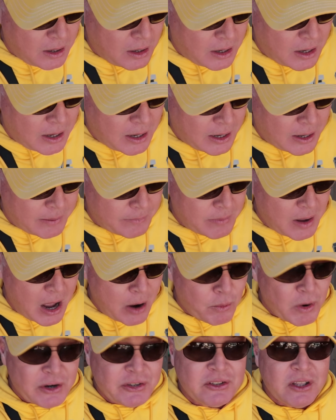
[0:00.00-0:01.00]
Um,
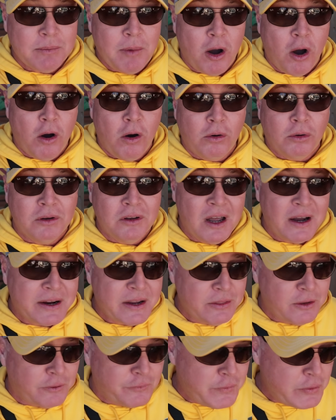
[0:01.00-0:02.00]
I wish them all
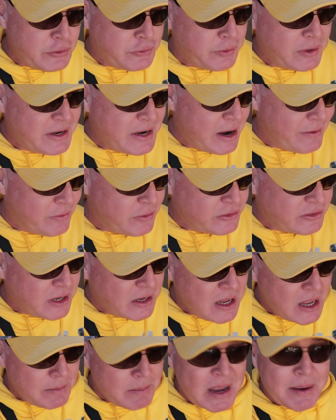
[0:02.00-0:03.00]
luck in their future endeavors.
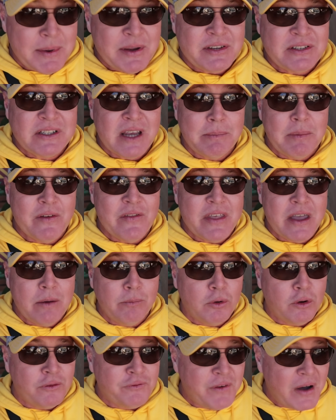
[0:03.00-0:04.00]
Maybe some of
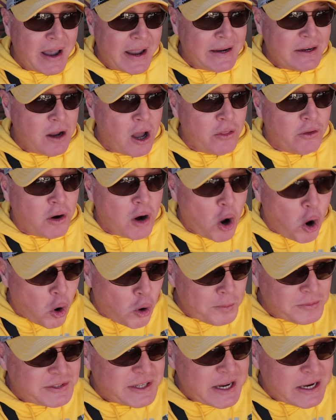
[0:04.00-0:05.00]
them will find other
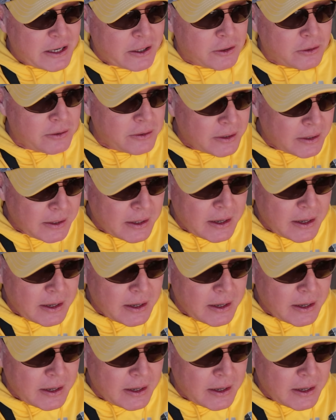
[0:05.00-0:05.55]
homes here